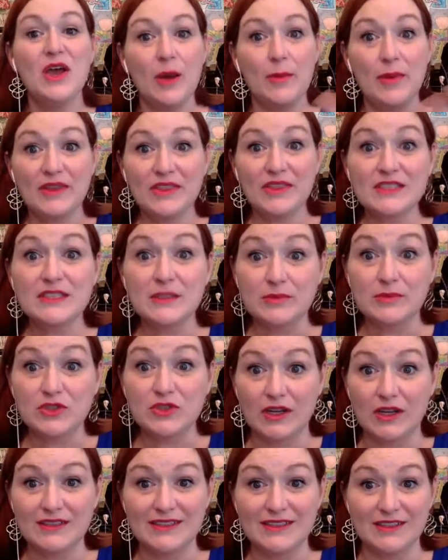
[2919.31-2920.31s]
about the
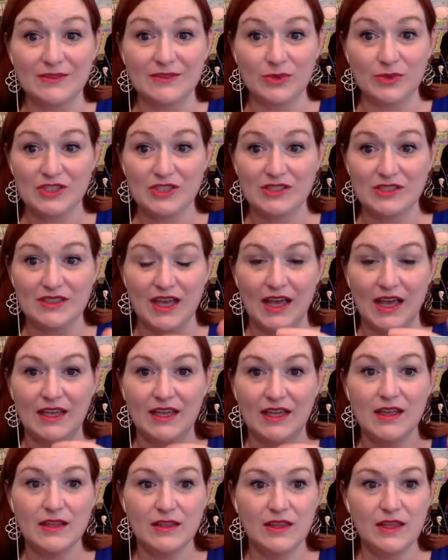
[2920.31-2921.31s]
subjunctive, which is
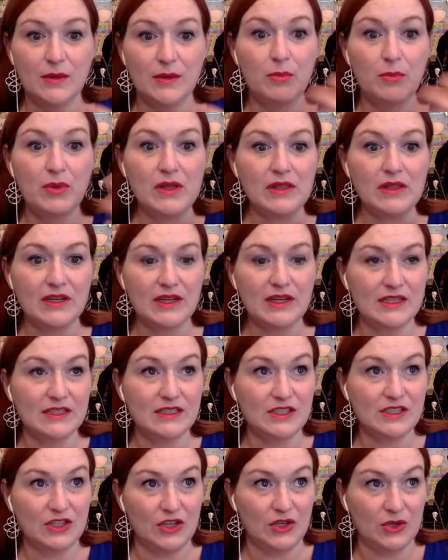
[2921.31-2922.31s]
like the ability
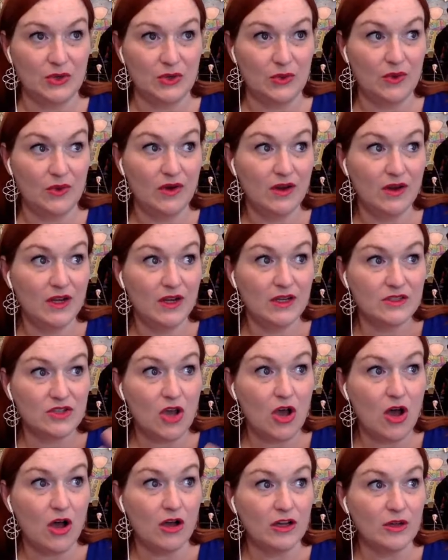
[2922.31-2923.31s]
to
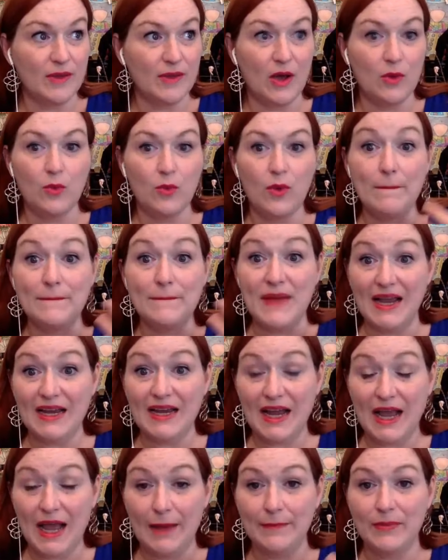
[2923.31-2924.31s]
talk about what
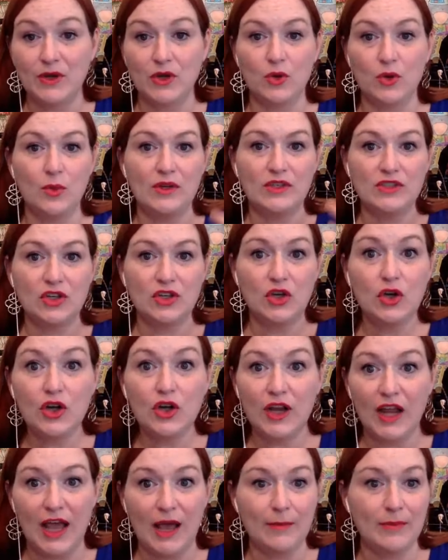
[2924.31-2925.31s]
might happen or what
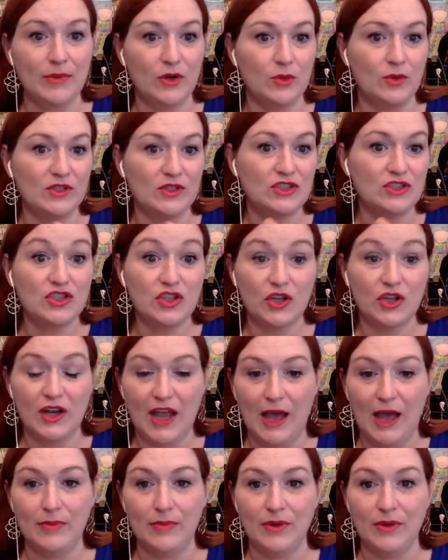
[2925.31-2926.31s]
could happen or what should
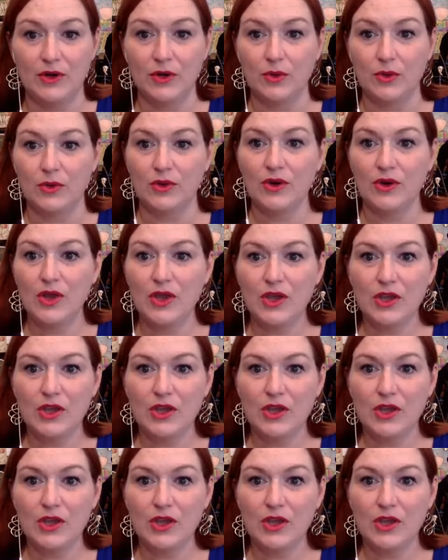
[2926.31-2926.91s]
happen, or,